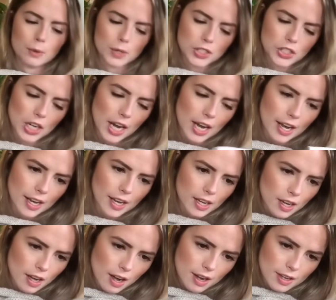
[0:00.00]
which
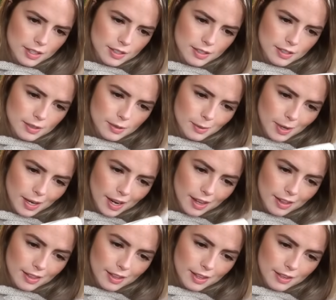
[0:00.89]
I got
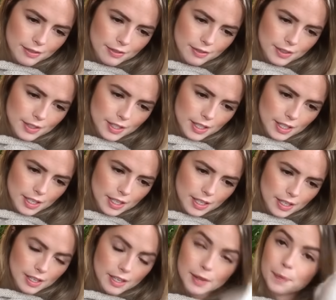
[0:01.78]
when I lived
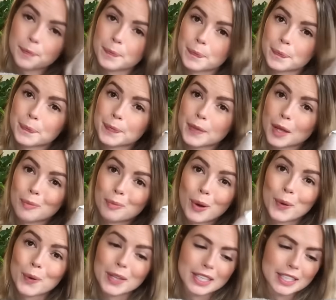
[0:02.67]
in
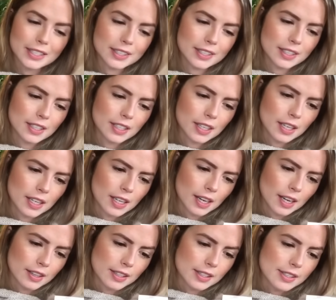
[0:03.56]
Poland.
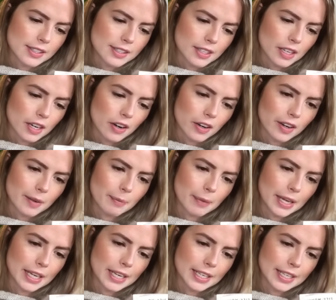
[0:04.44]
And this is a
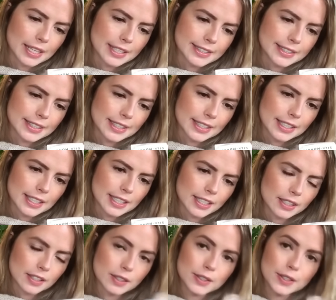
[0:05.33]
yarn made in
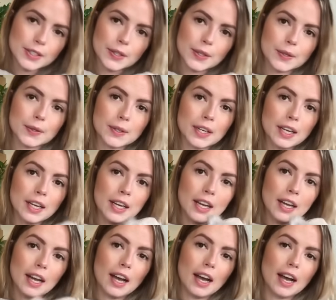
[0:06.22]
Italy. So
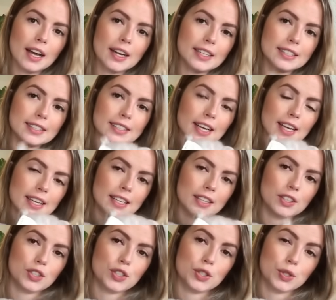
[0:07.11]
I
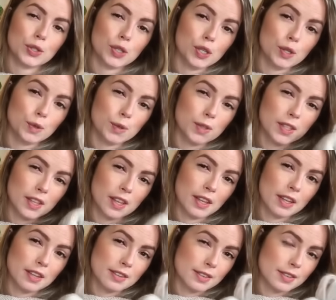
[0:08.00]
decided to use
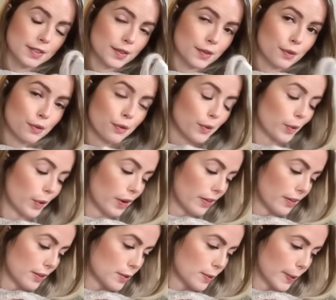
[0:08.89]
this
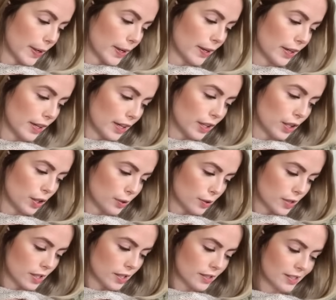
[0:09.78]
for the sweater and
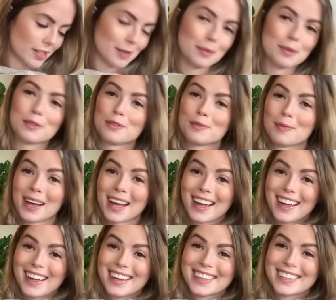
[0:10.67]
use some of
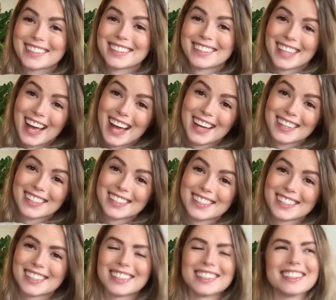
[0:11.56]
my
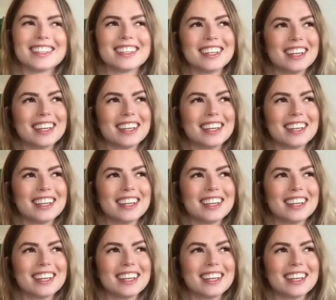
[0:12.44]
stash.